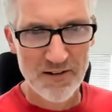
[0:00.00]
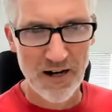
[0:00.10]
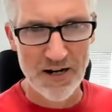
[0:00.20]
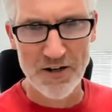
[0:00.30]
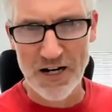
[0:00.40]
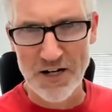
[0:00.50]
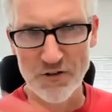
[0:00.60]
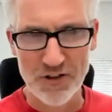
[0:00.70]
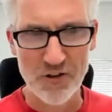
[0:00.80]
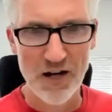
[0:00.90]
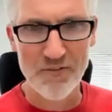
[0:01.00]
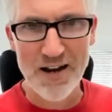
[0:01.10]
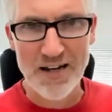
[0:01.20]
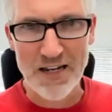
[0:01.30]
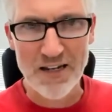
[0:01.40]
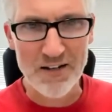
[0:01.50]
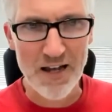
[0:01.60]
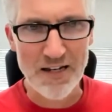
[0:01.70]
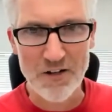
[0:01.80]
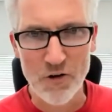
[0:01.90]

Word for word: I, I usually don't have any any